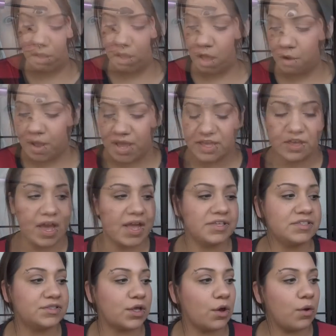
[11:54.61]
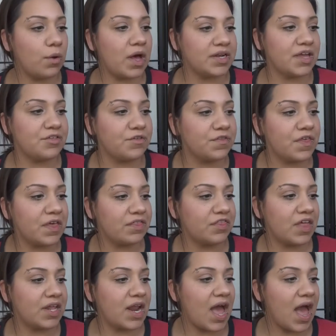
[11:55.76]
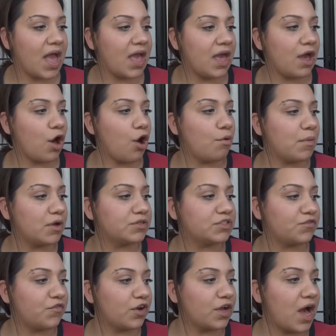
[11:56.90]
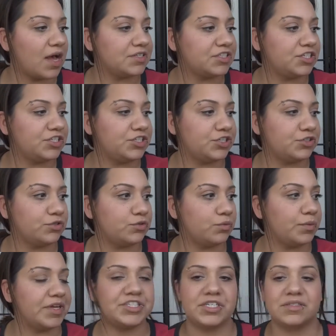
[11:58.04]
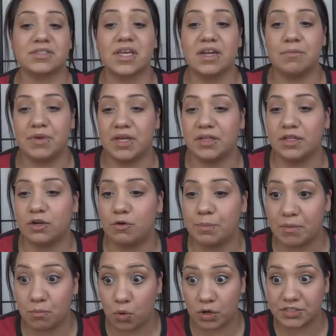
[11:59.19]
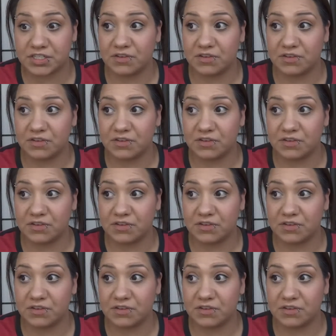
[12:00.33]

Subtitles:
All right, you guys, so another thing that I almost forgot to do, which it's going to be a little bit more